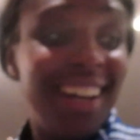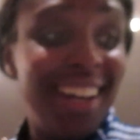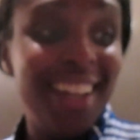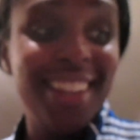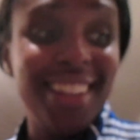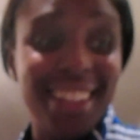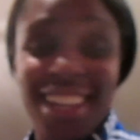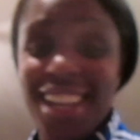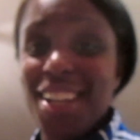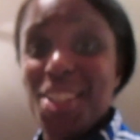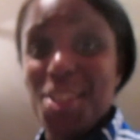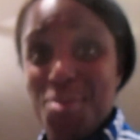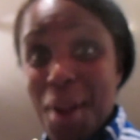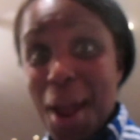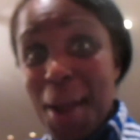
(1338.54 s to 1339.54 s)
in the
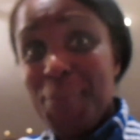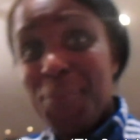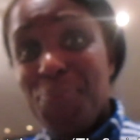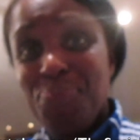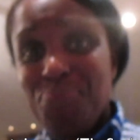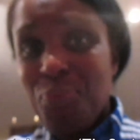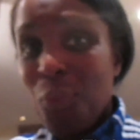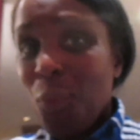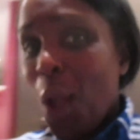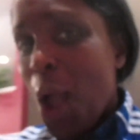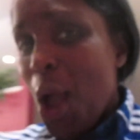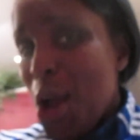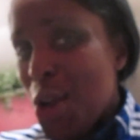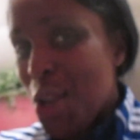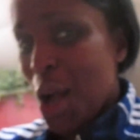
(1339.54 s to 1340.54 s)
kitchen, right?
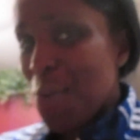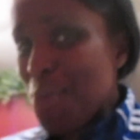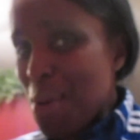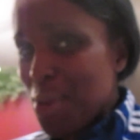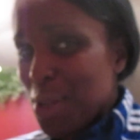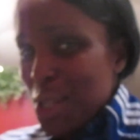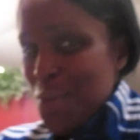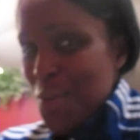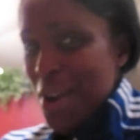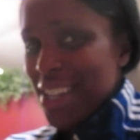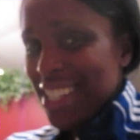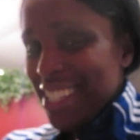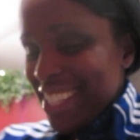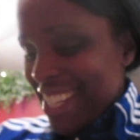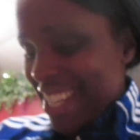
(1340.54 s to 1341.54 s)
Y'all remember twerking
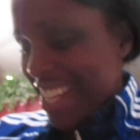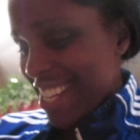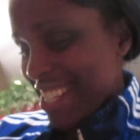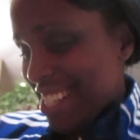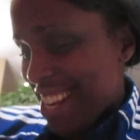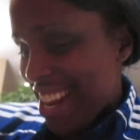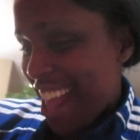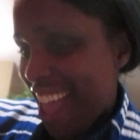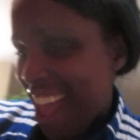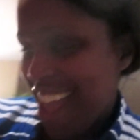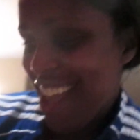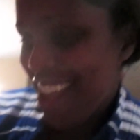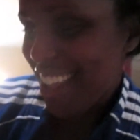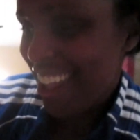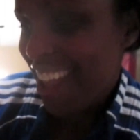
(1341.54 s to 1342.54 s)
in the kitchen?
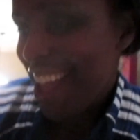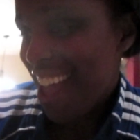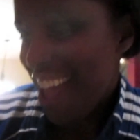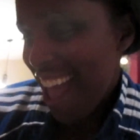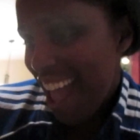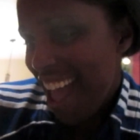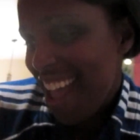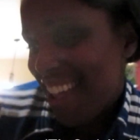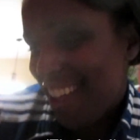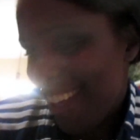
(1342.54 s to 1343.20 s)
Hey, hey,